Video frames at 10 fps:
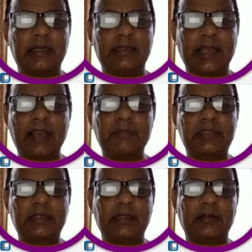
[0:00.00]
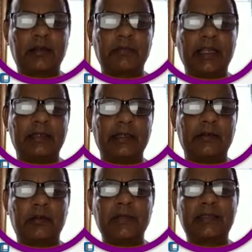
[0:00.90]
under
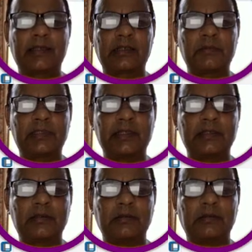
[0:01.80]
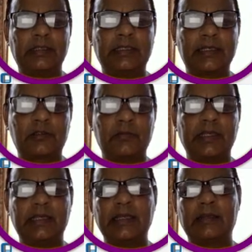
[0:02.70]
normal circumstance it has to
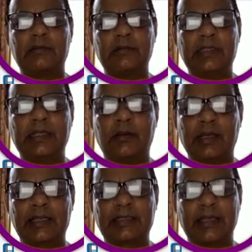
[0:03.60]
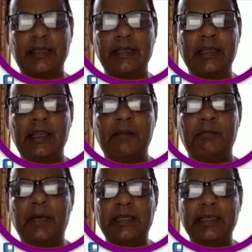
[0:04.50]
be written within dollar sign.
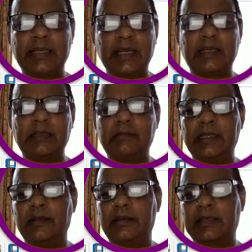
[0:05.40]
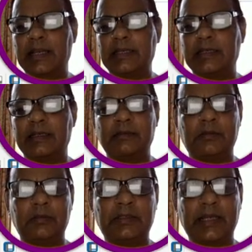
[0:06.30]
But here you need not write it.
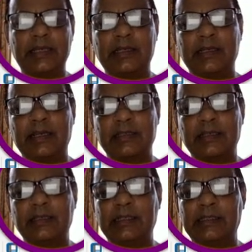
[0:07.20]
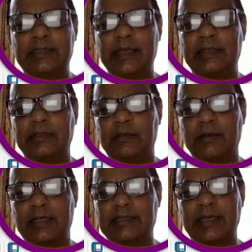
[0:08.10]
Don't write it as inside
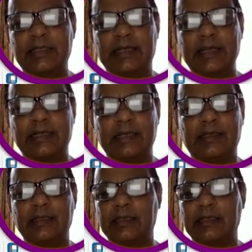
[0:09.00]
dollar sign. Write it